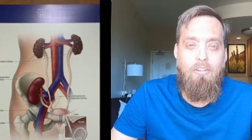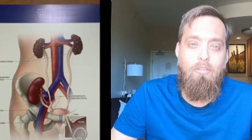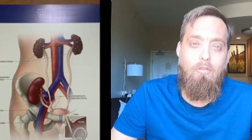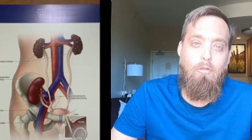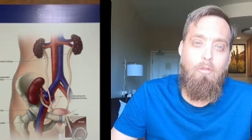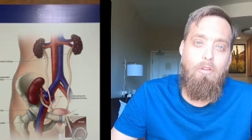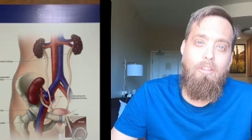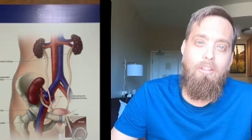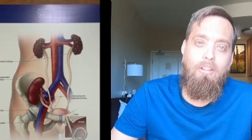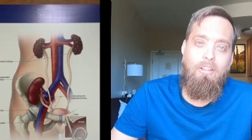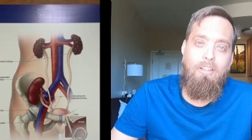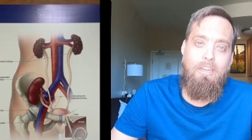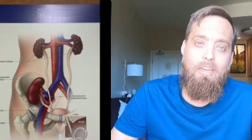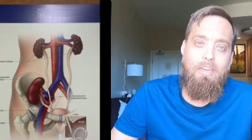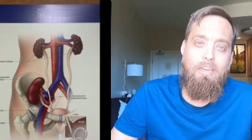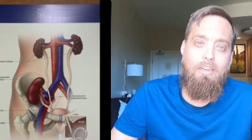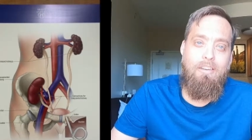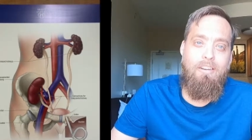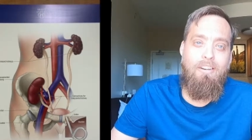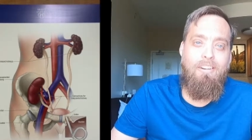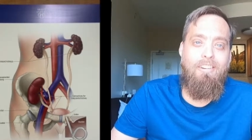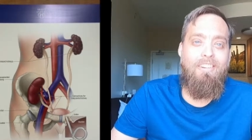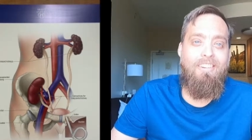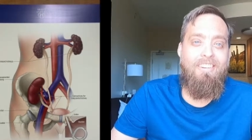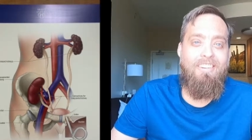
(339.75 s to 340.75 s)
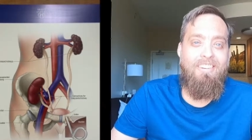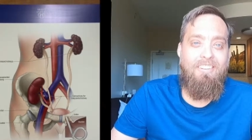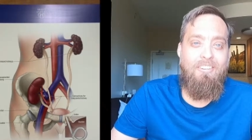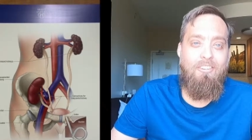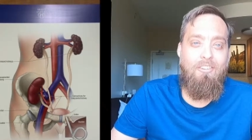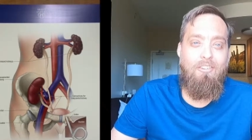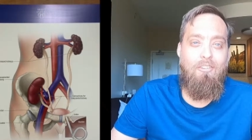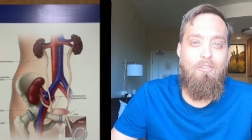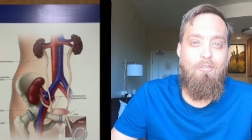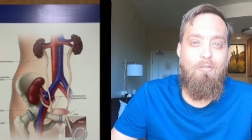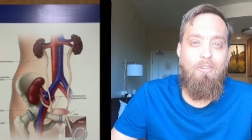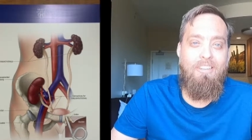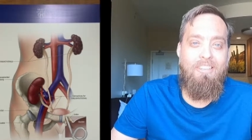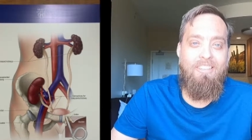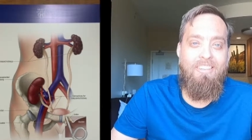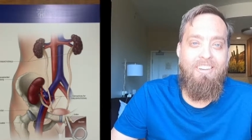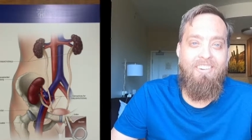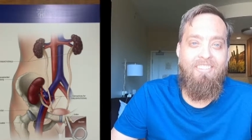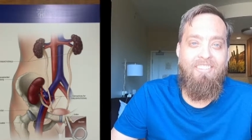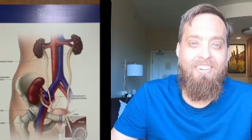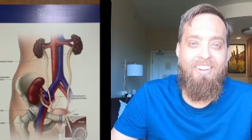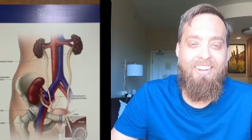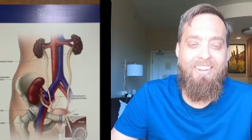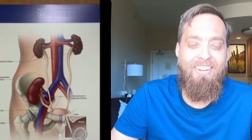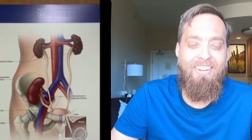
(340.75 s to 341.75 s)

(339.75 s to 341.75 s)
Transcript: with a lean, you'll know what's up.